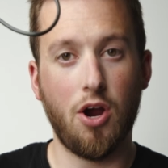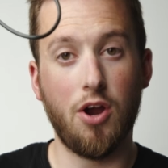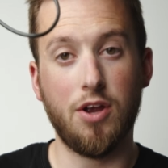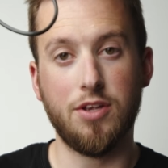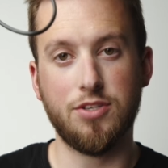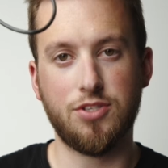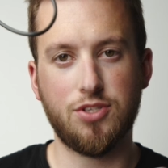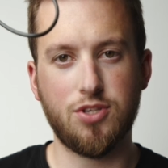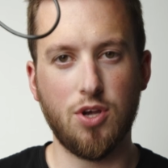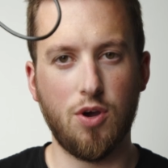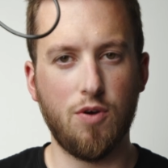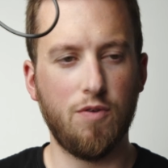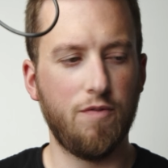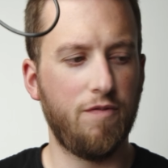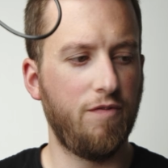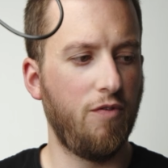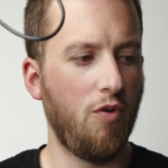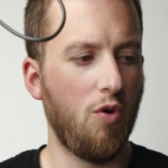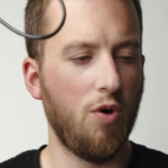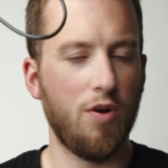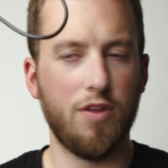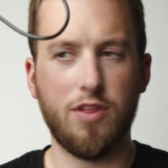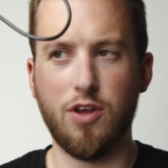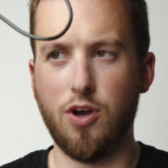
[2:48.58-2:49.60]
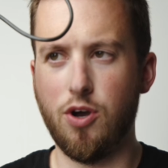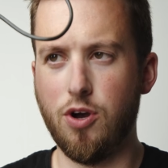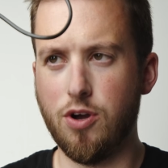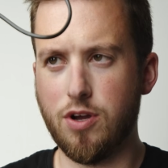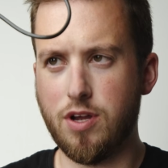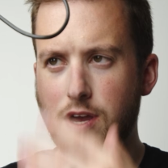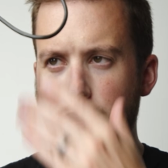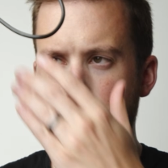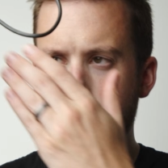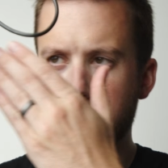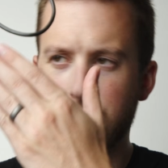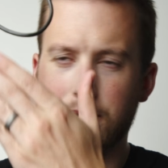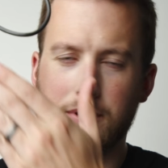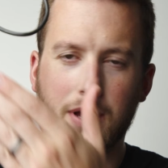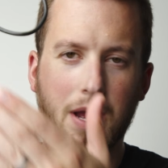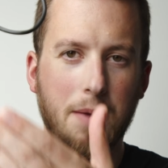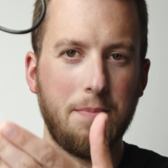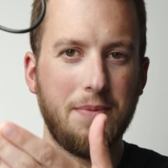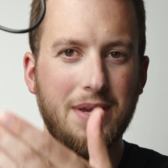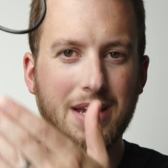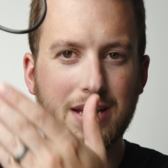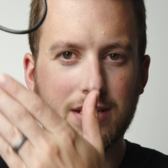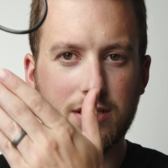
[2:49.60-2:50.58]
All right, so for the hookup,
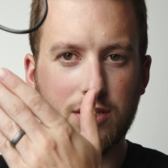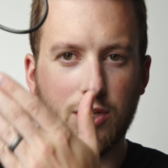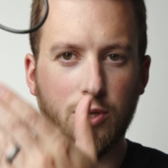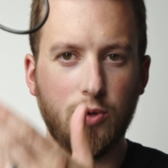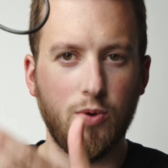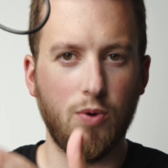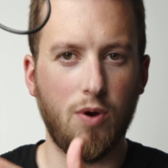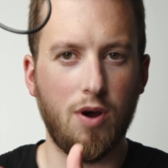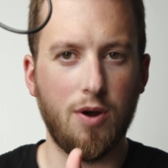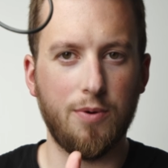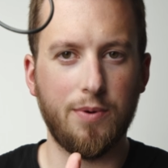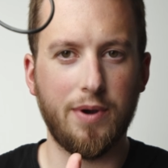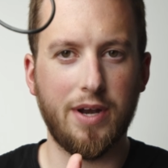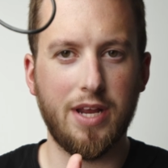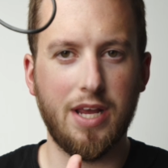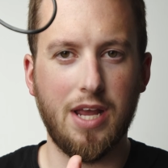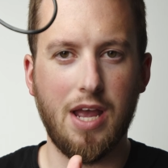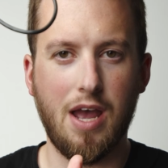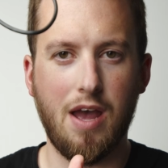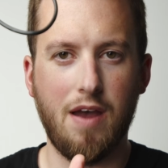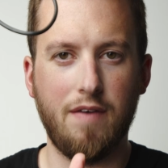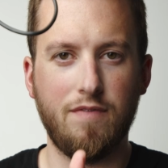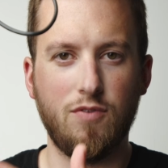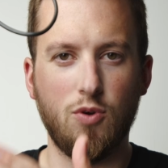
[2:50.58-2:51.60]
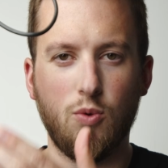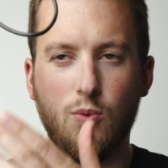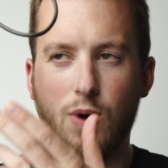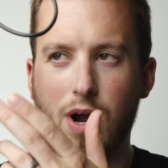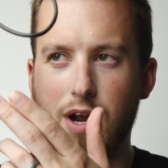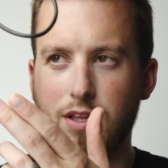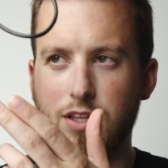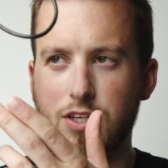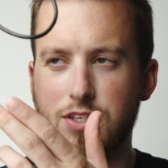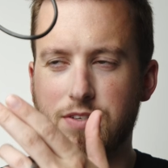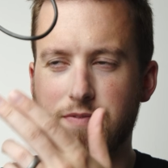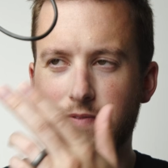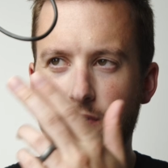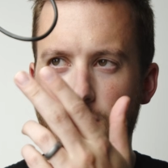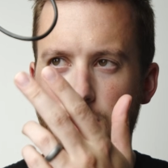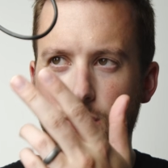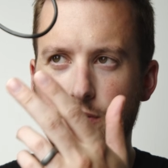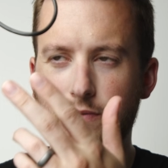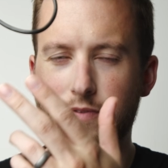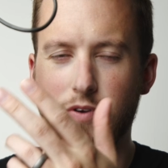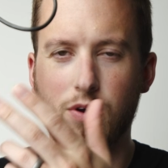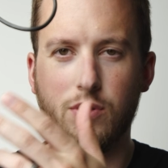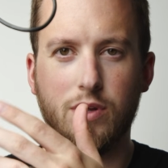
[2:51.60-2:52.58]
I'm guessing you already have your wireless
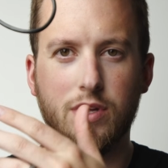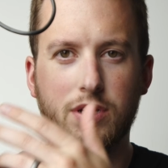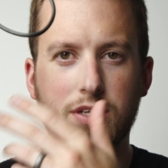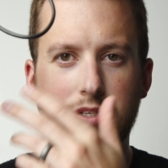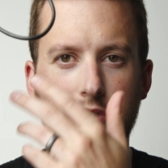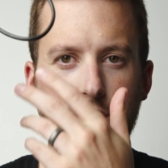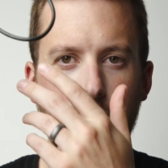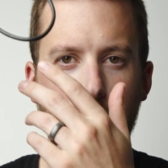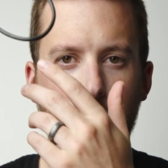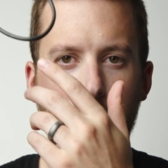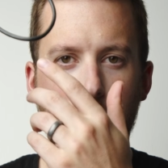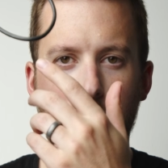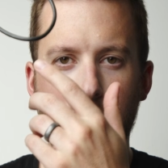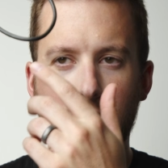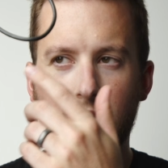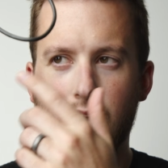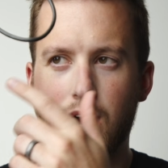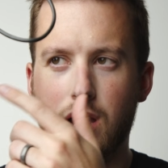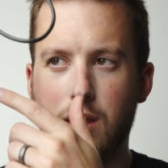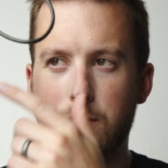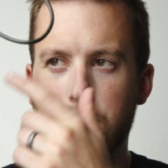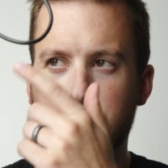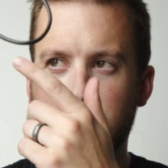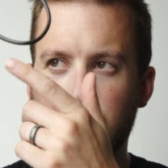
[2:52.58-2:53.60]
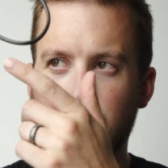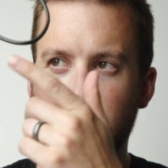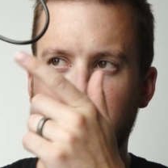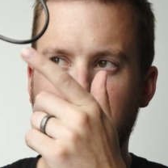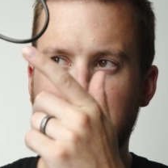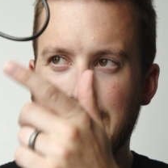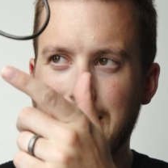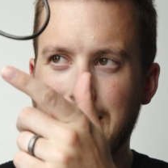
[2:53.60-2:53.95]
follow focus uh, plugged